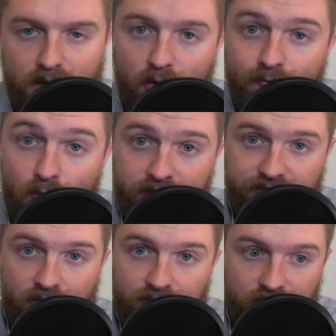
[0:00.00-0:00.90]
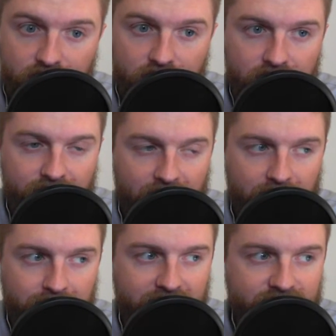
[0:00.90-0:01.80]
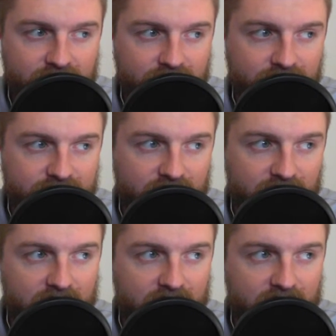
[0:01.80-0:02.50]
voiceover that basically is saying,